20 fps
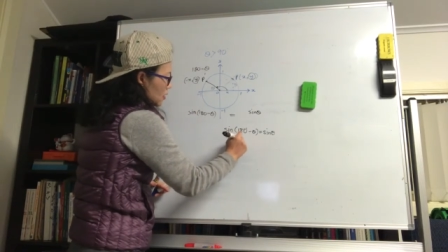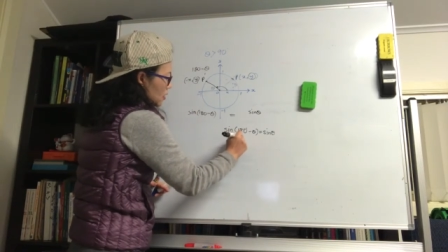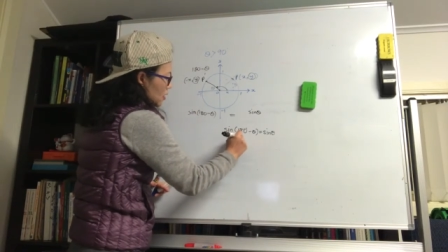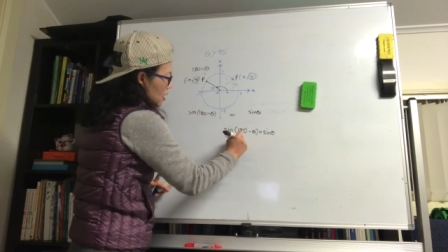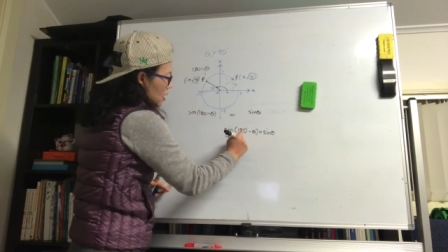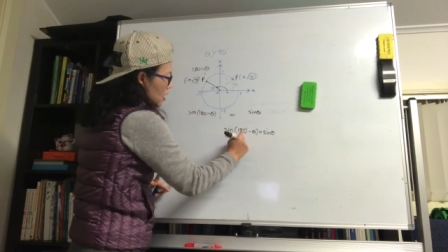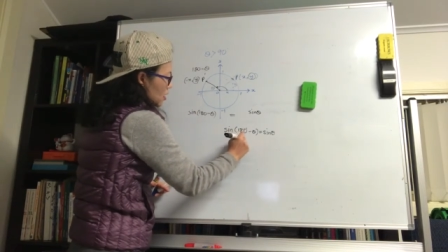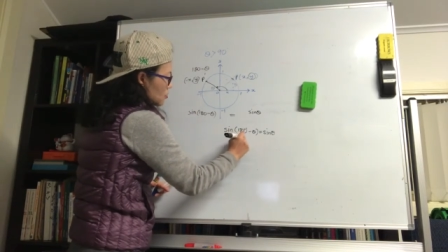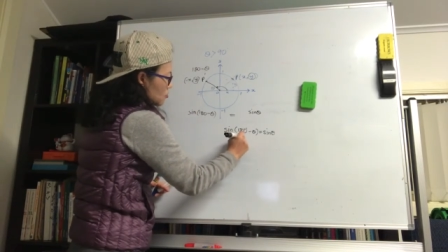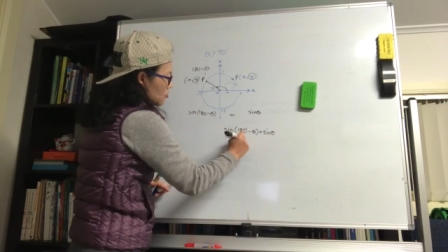
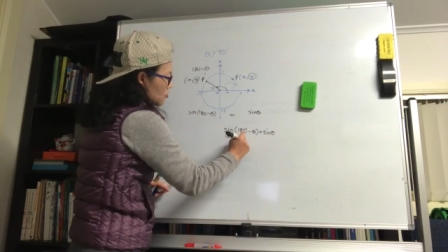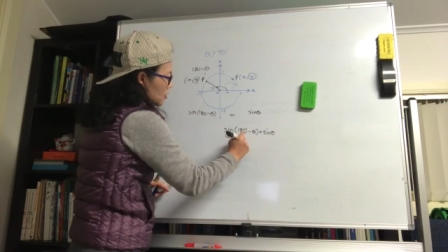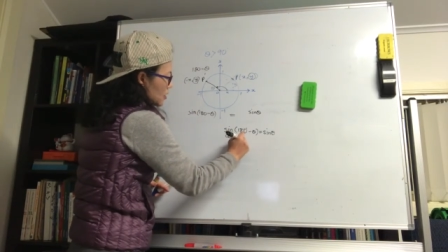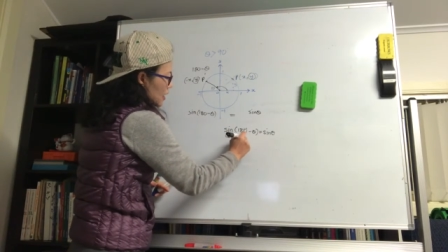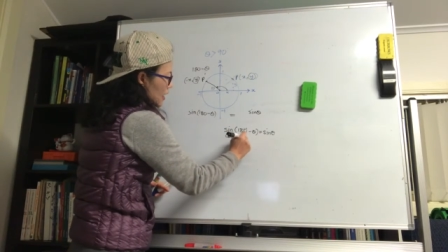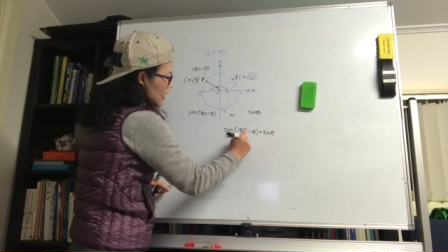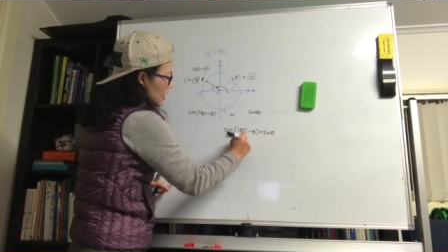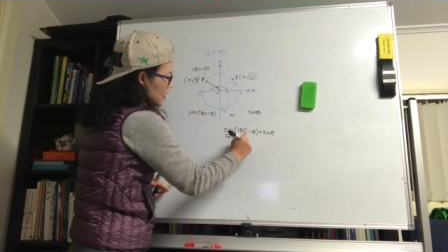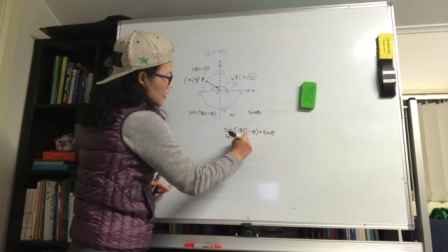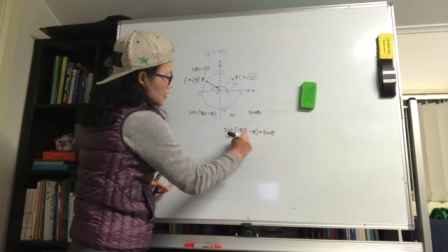
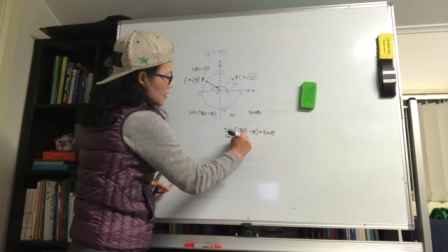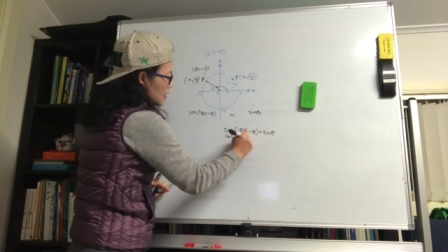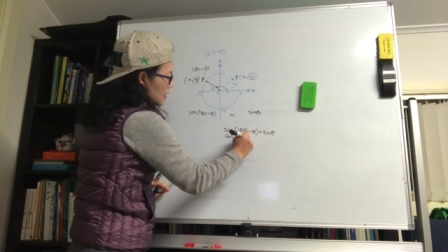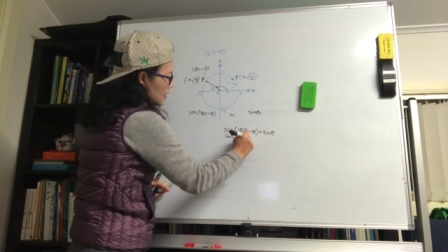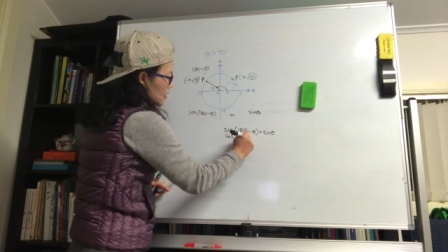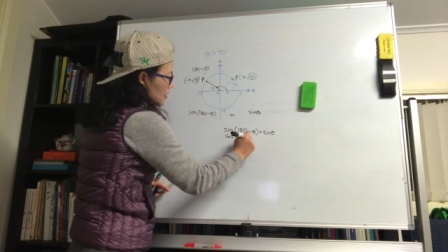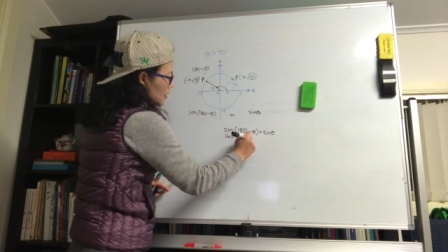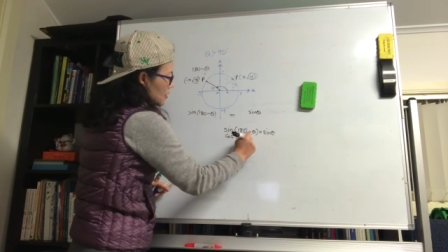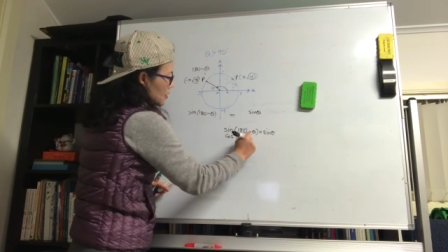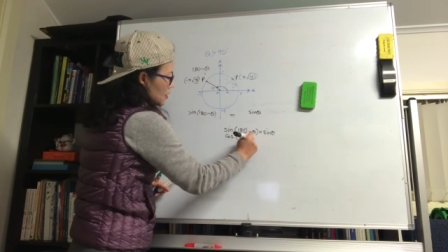
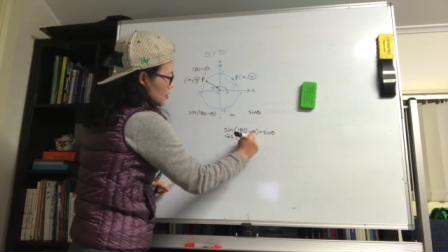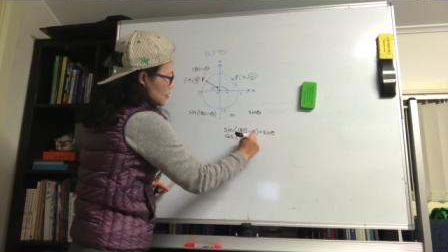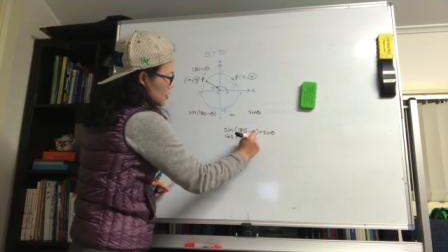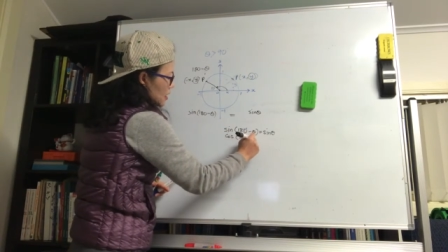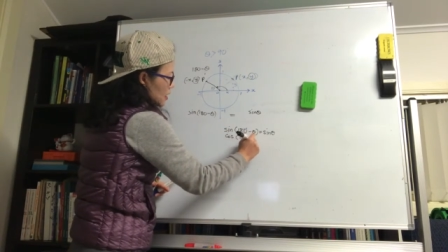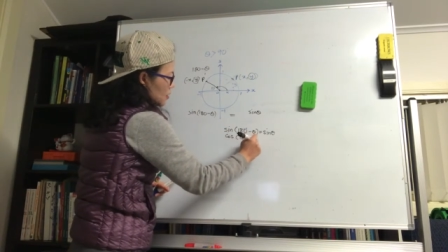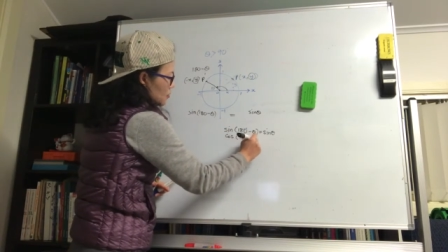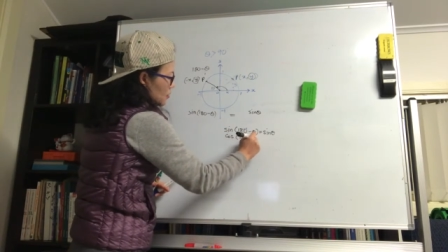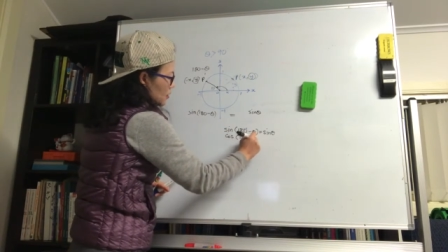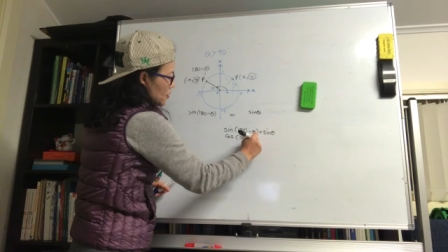180
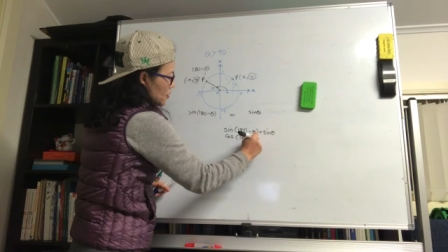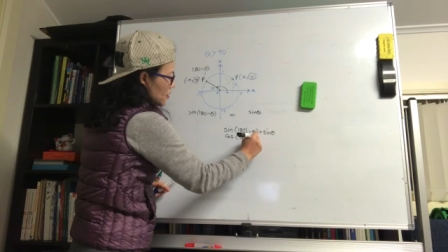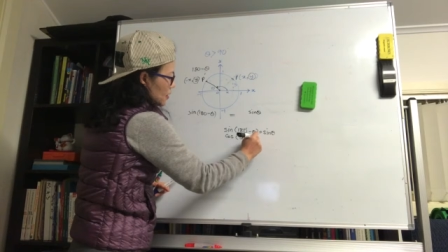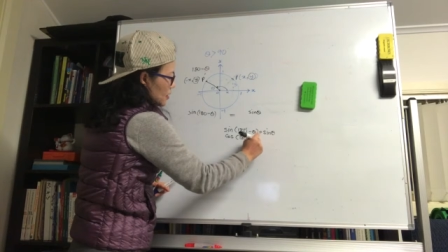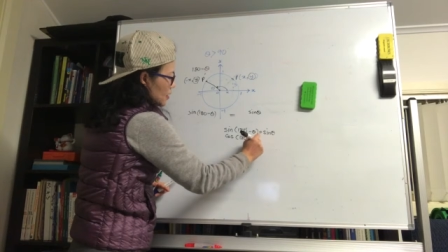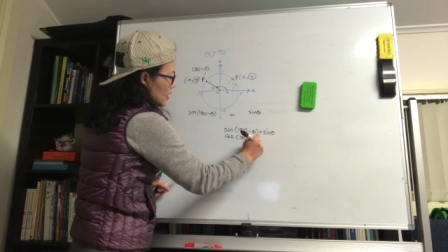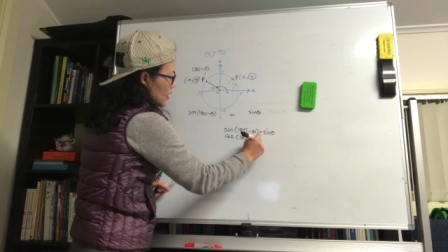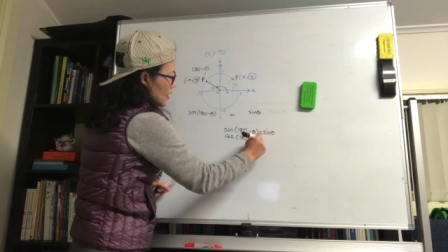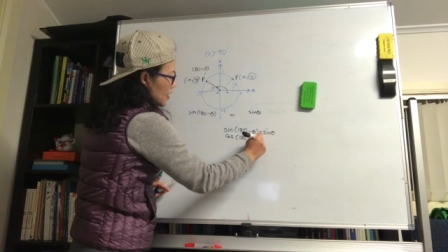take away theta